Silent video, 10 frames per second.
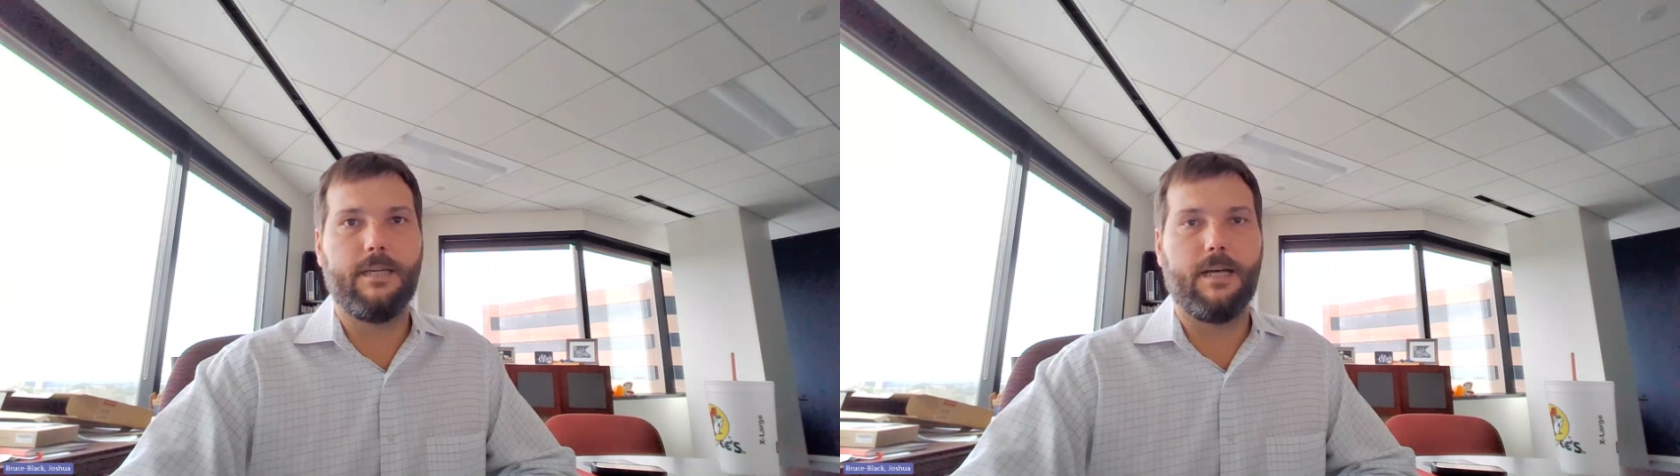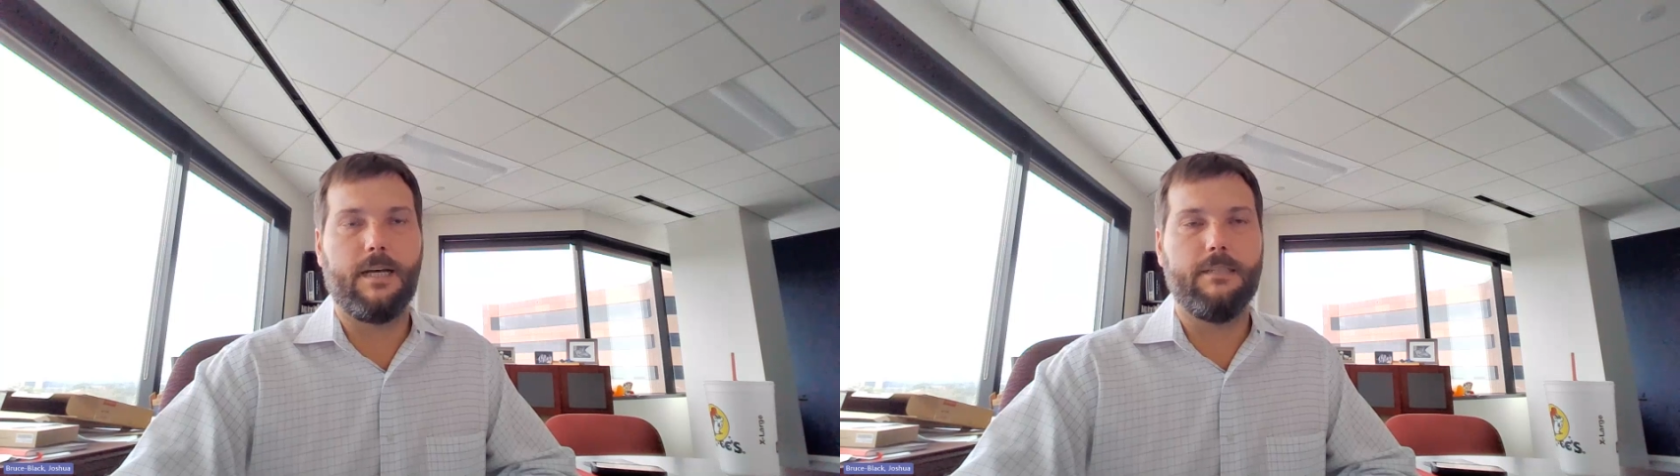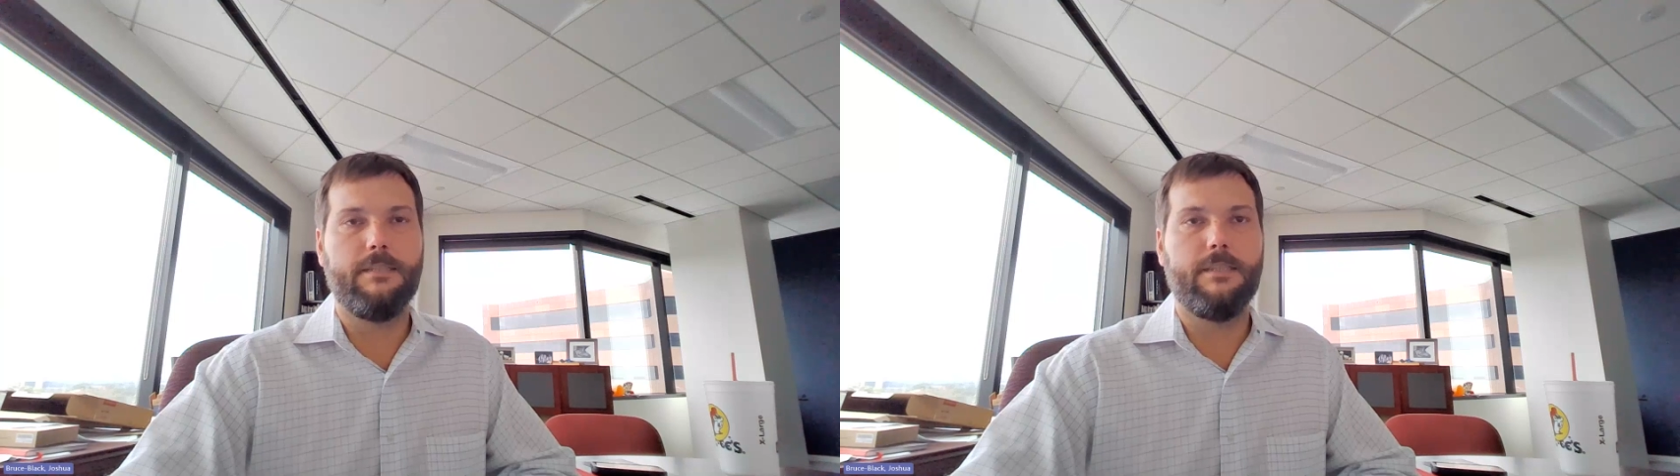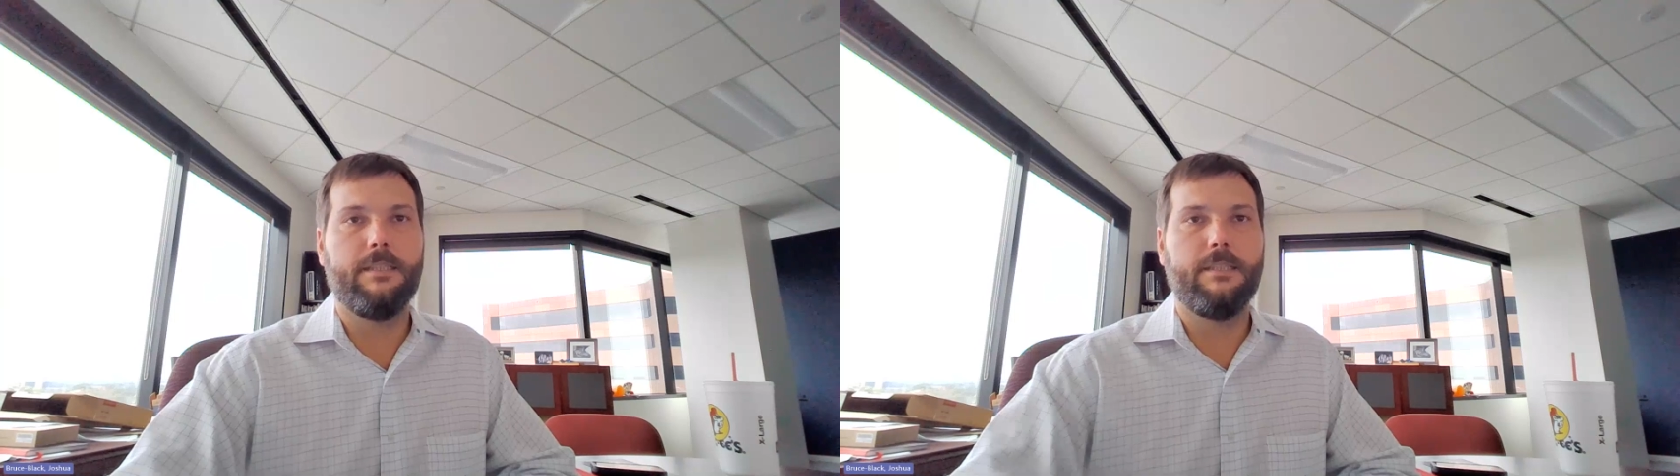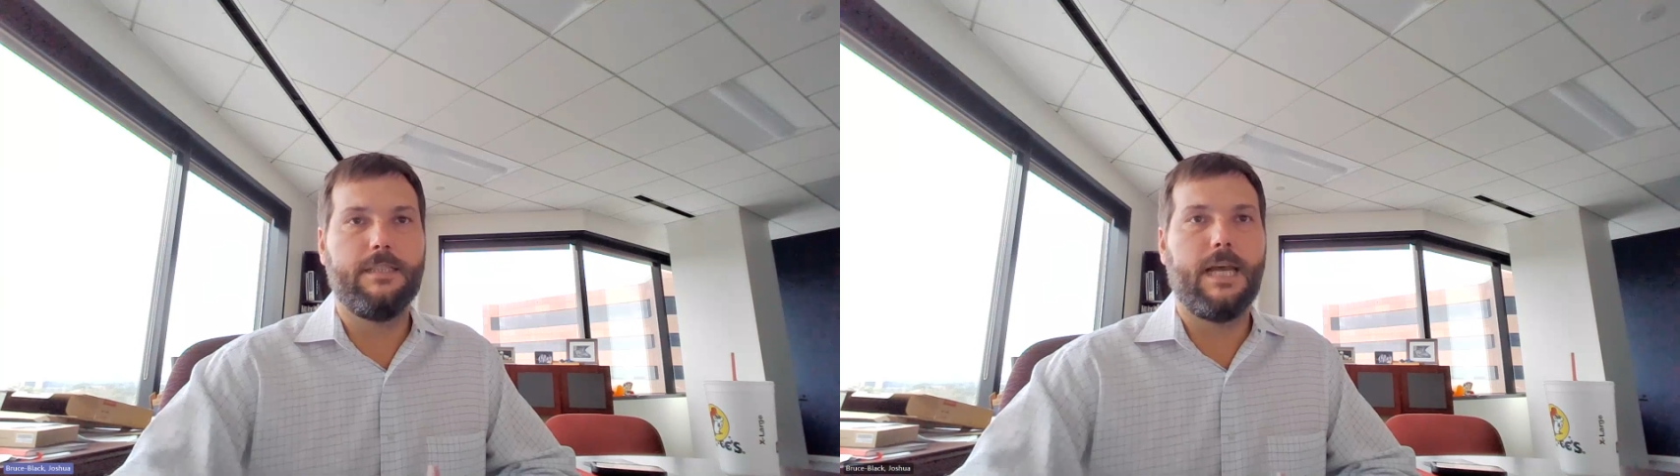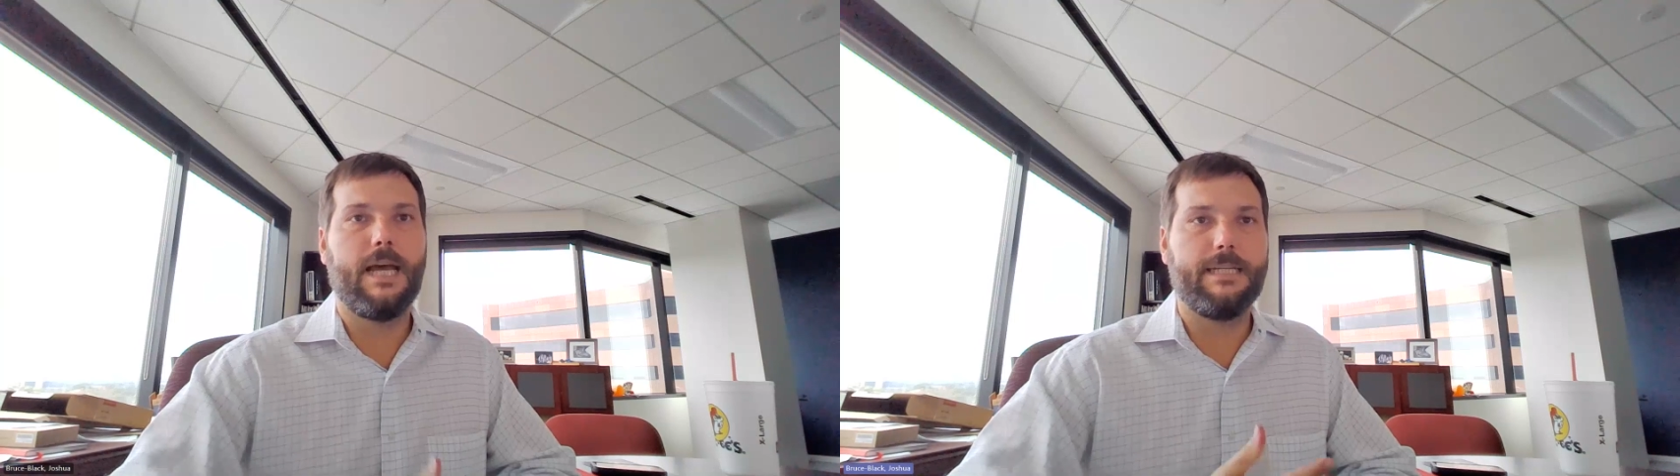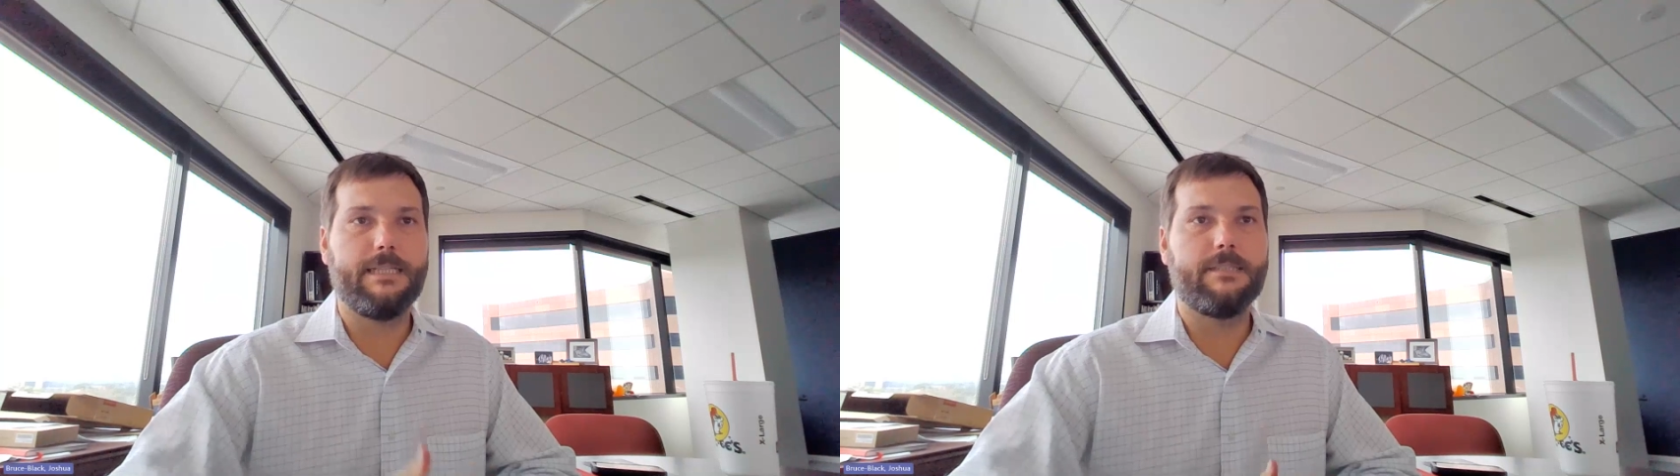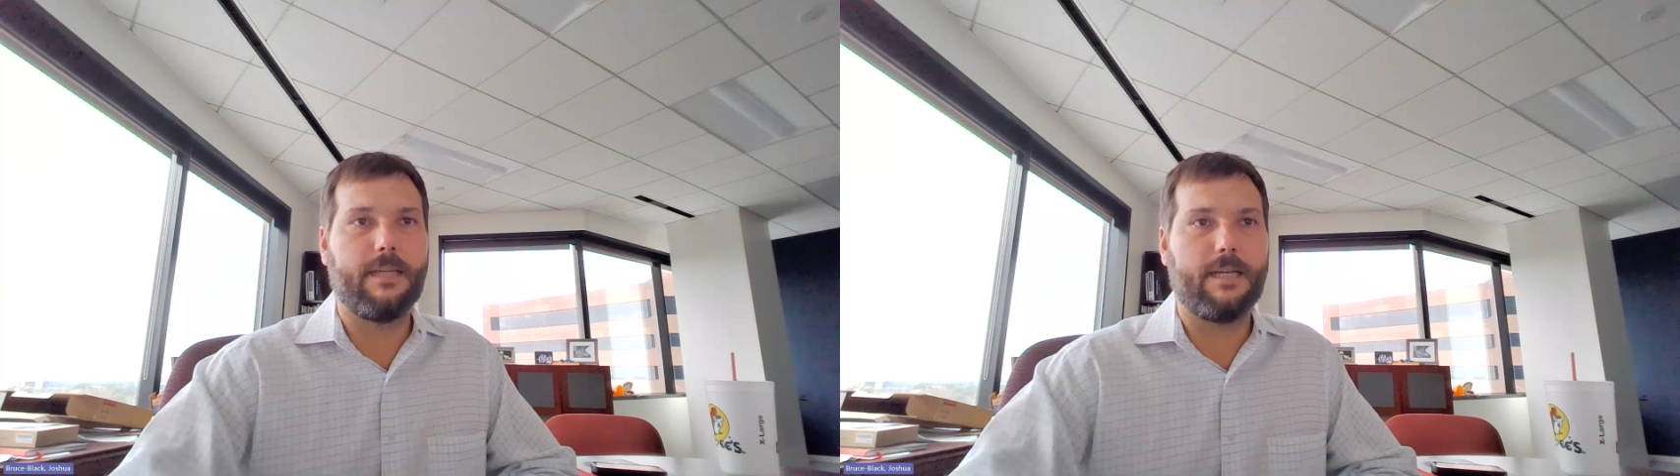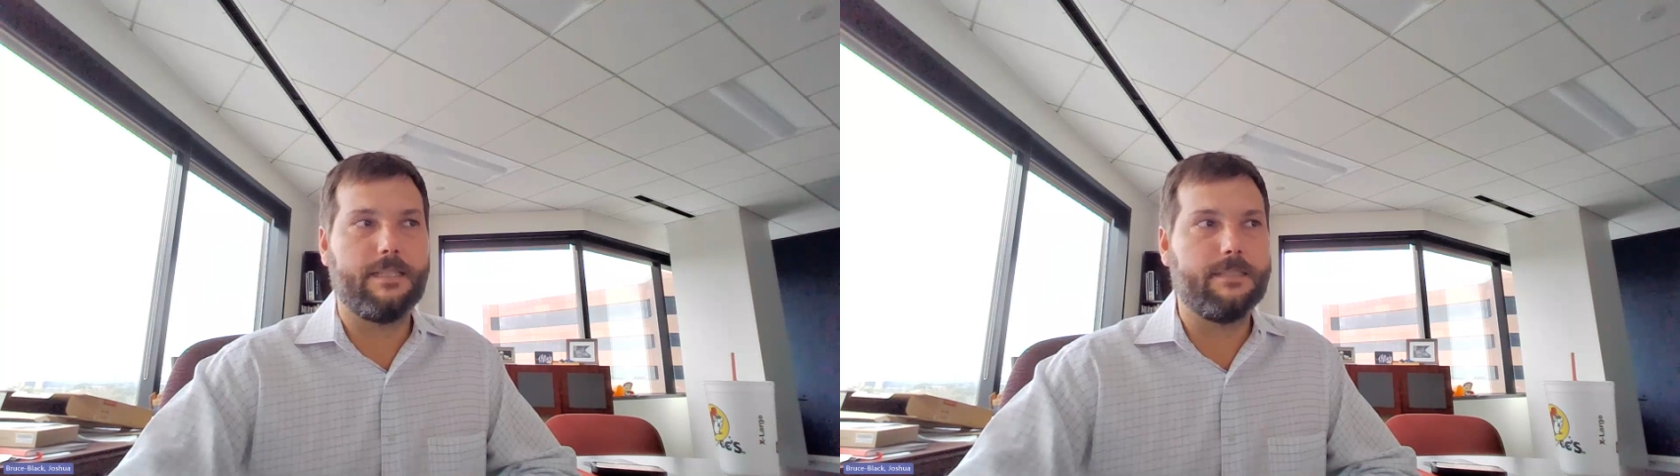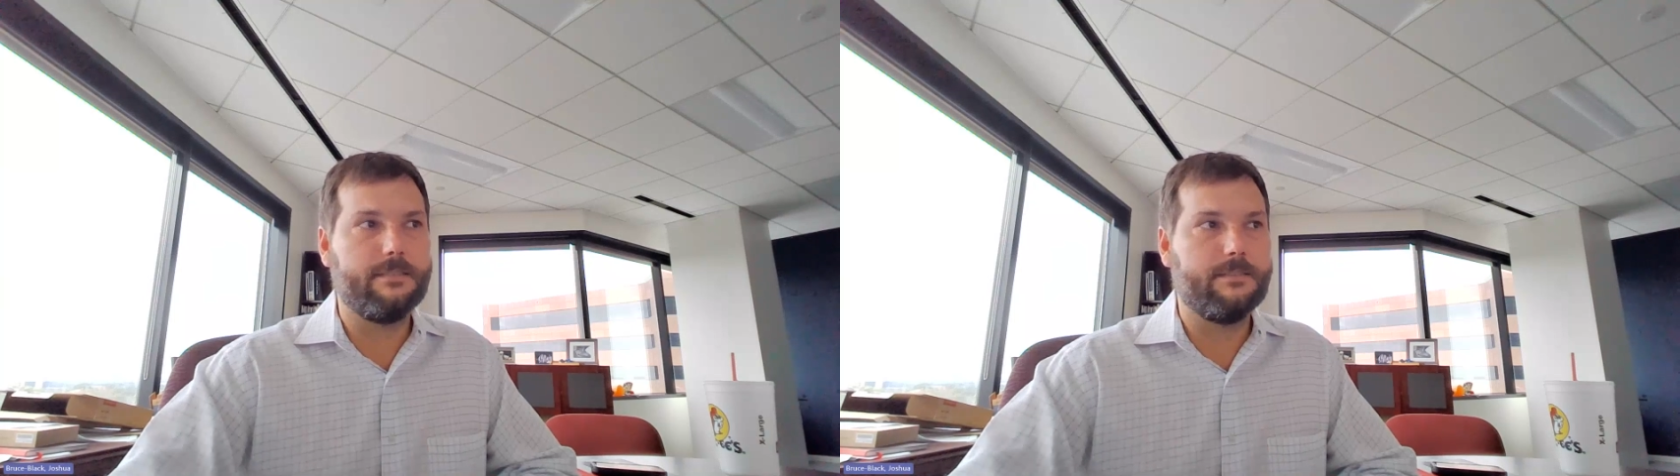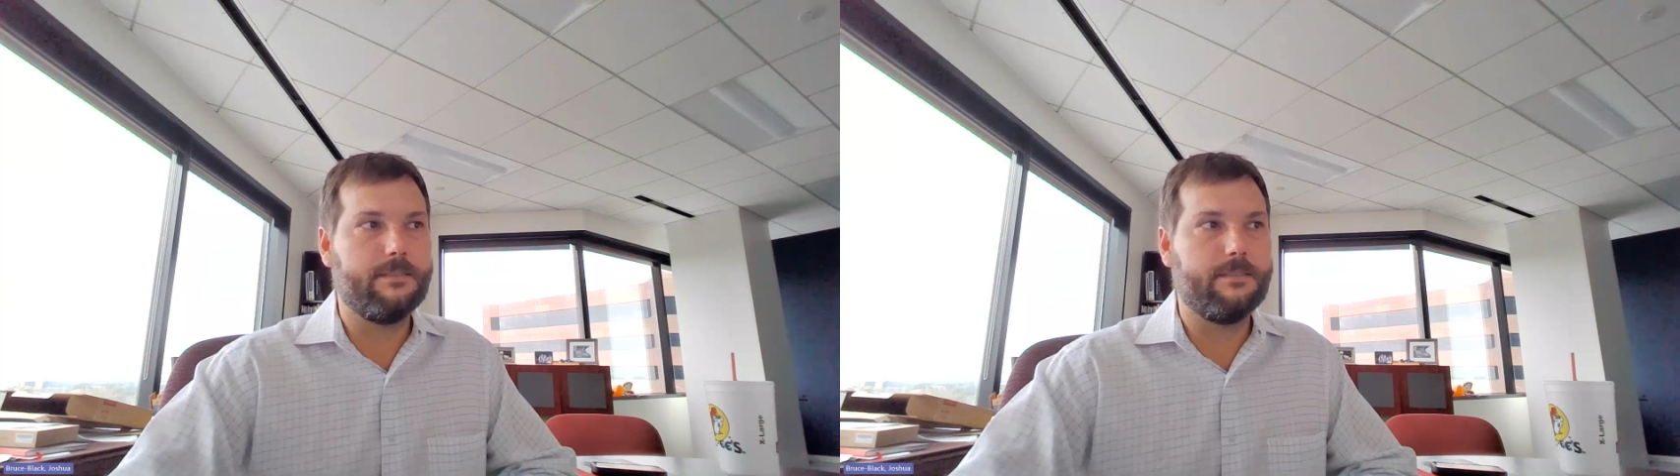at each site.